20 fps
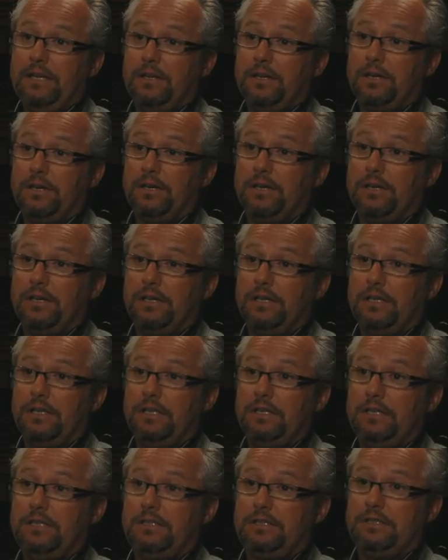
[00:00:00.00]
I mean,
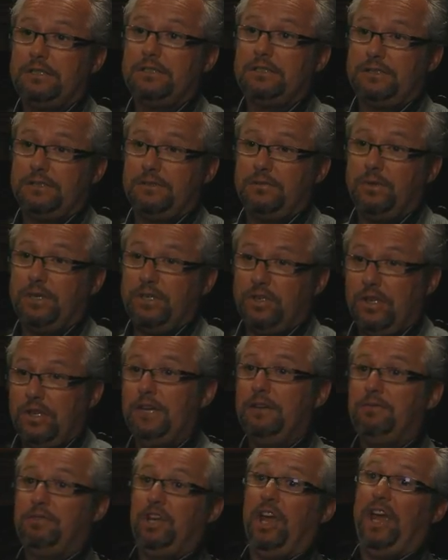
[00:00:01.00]

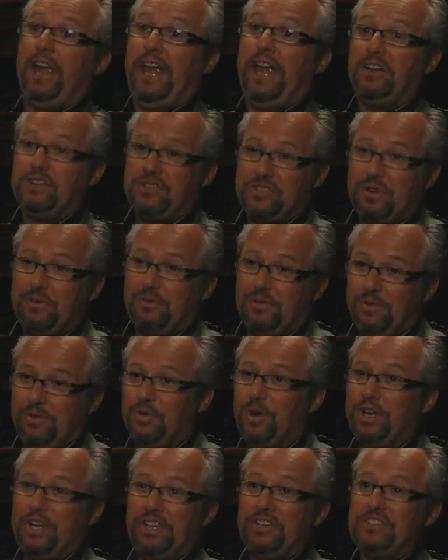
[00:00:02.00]
when you lift your hand,
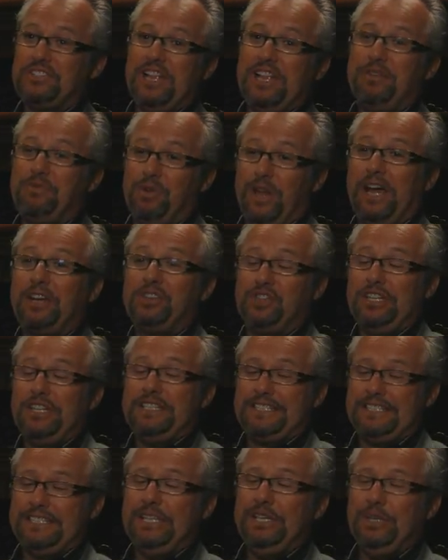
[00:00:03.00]
one of the staff will
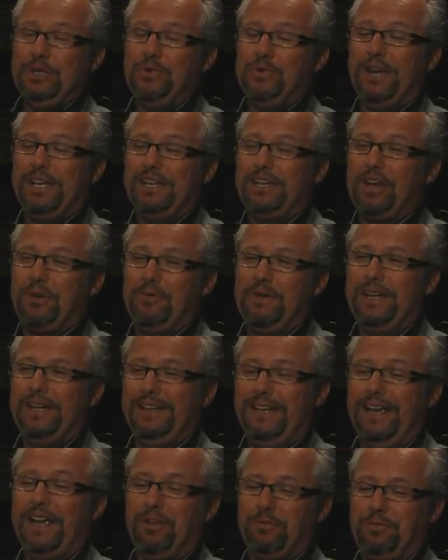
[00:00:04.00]
actually see you and
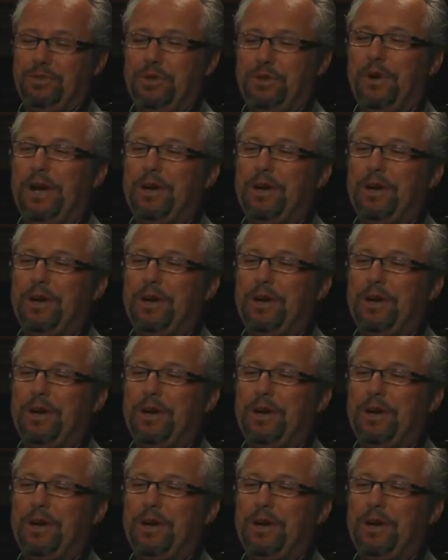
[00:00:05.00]
come and